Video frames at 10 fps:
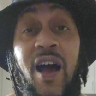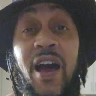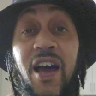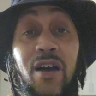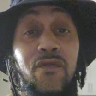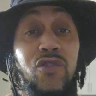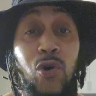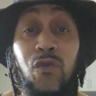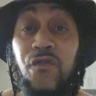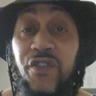I have
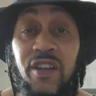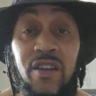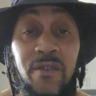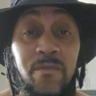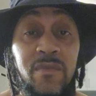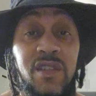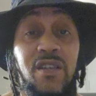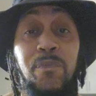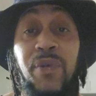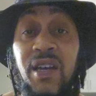no fear
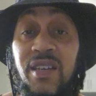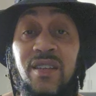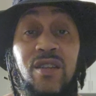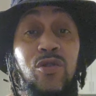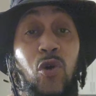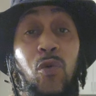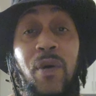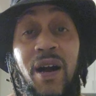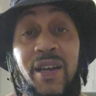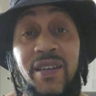debating
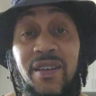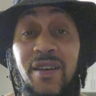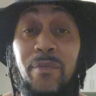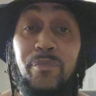nobody.